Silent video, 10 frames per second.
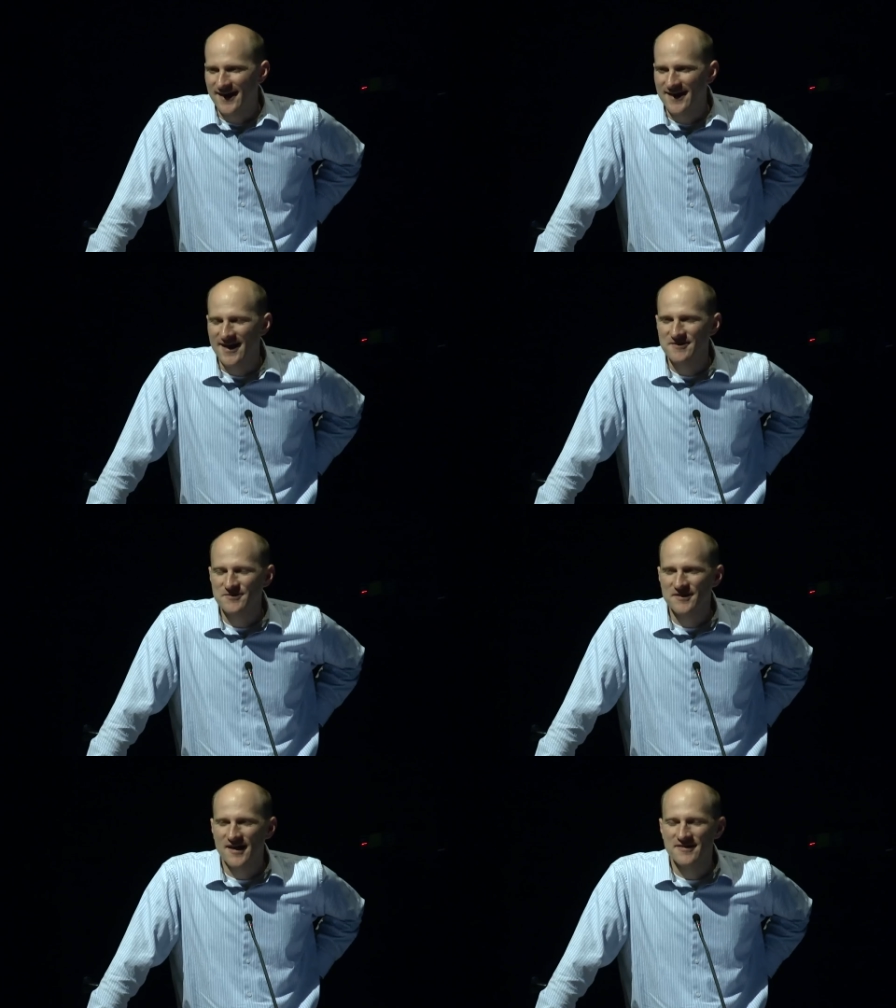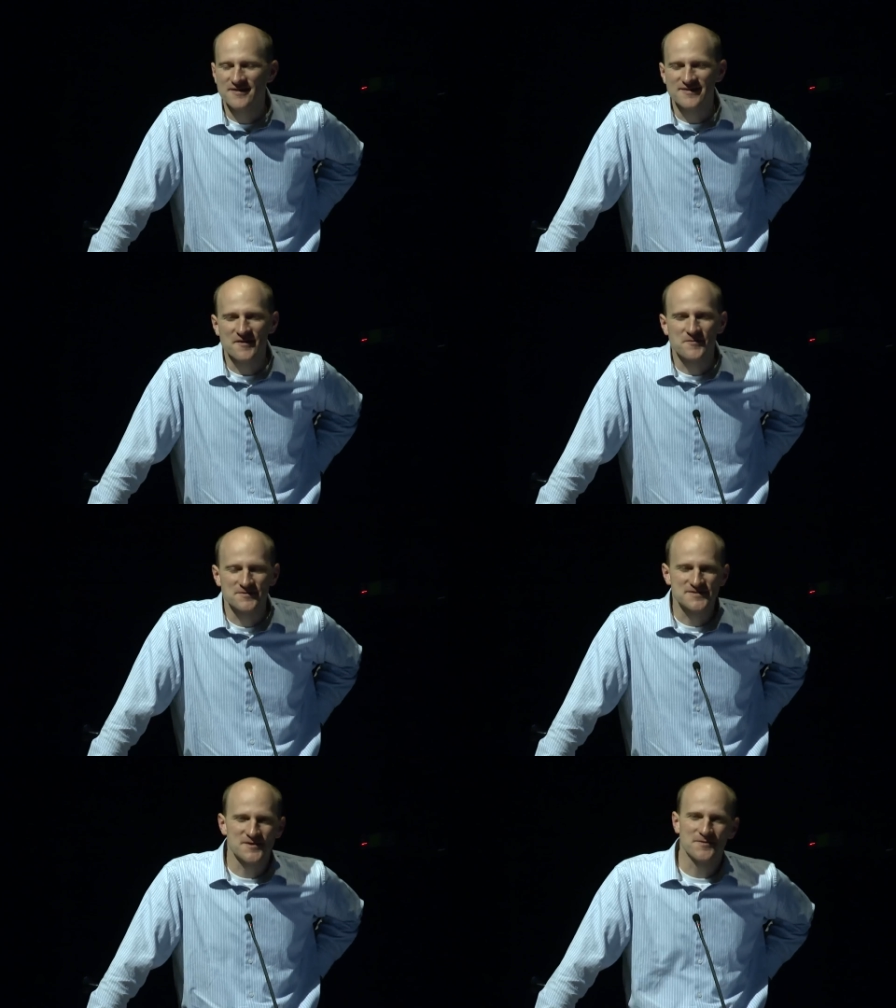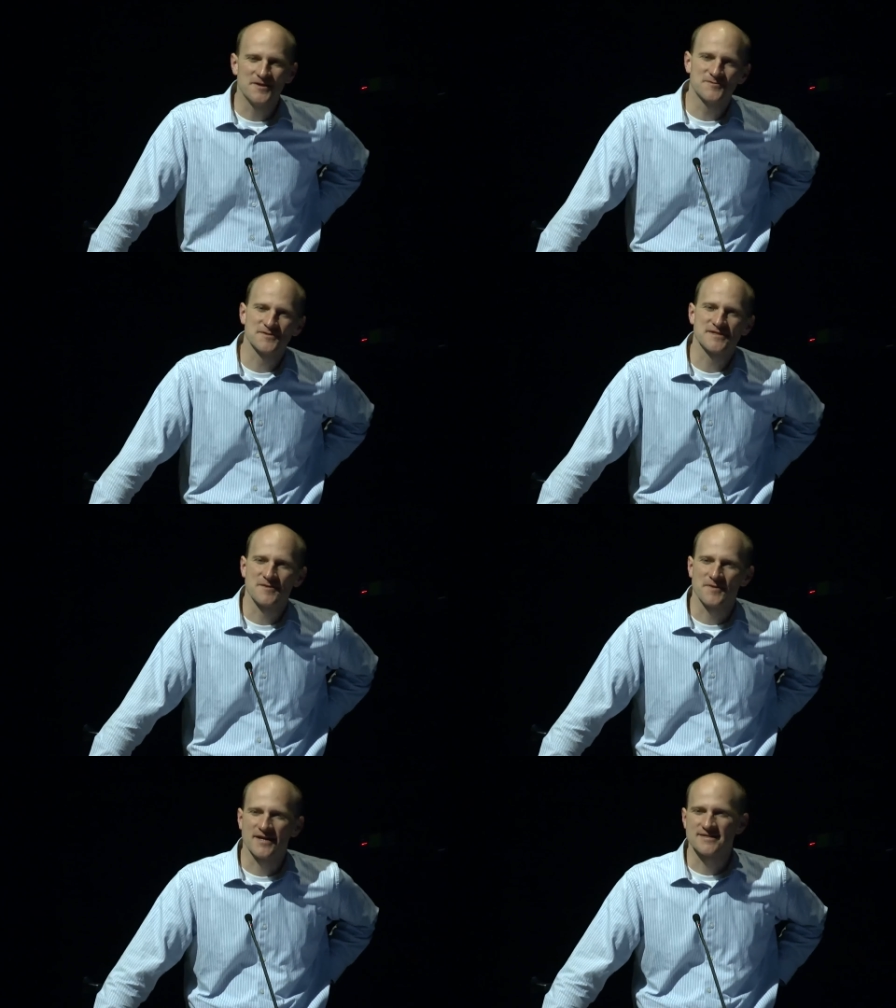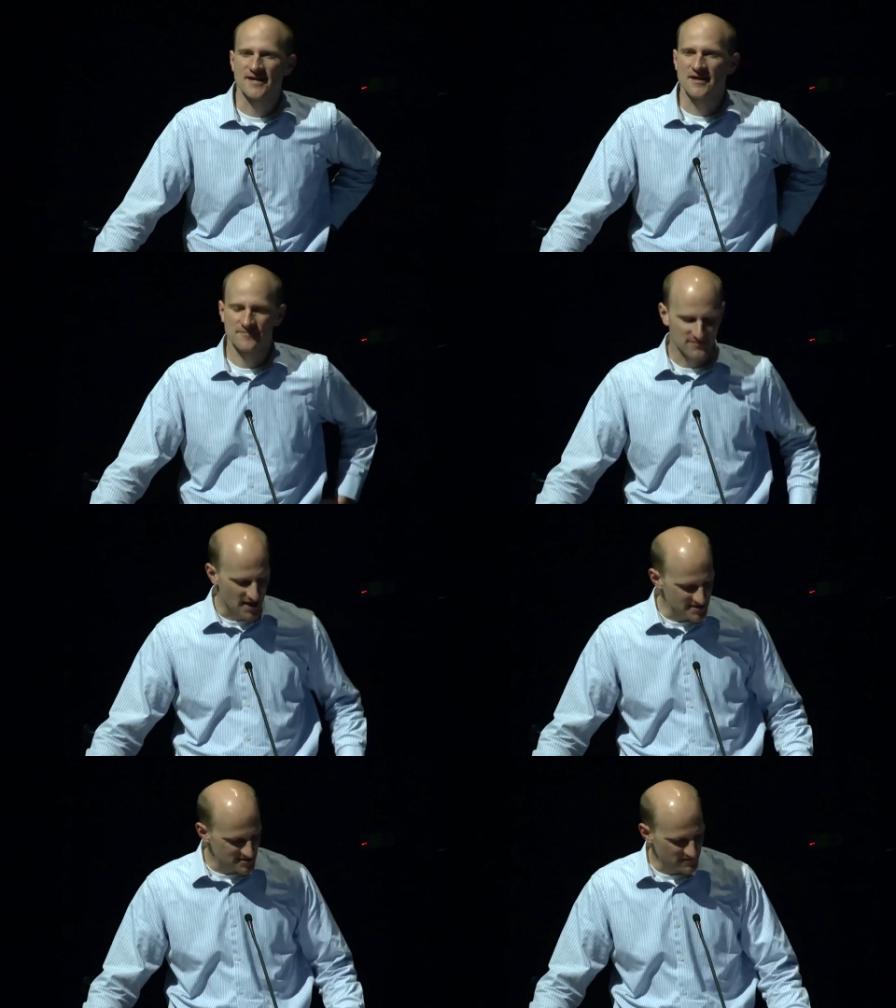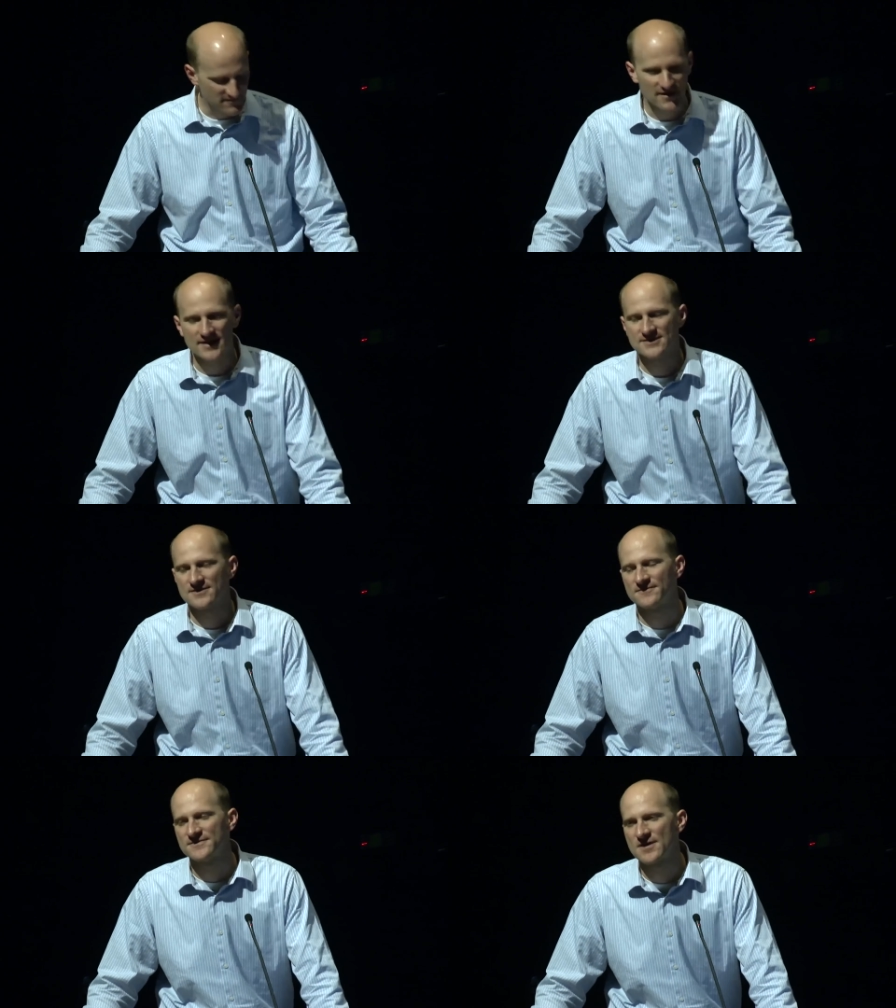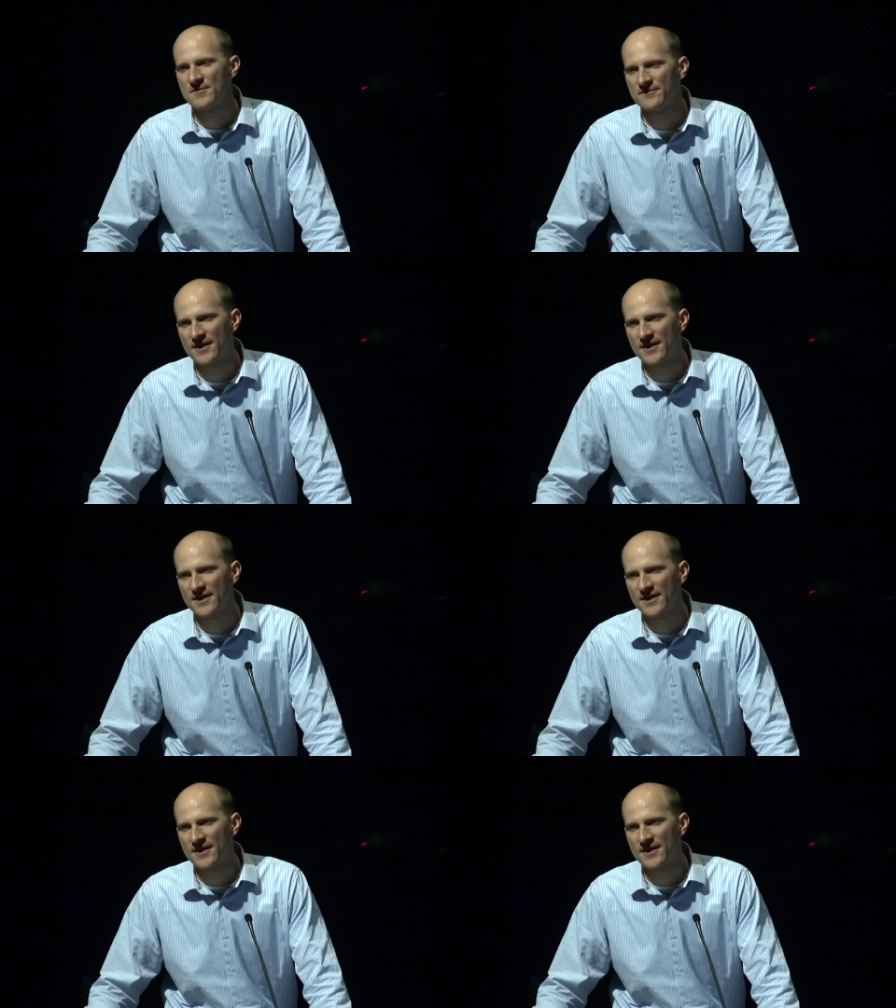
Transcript: And I, I think that quote's so interesting because it kind of flies in the face of some of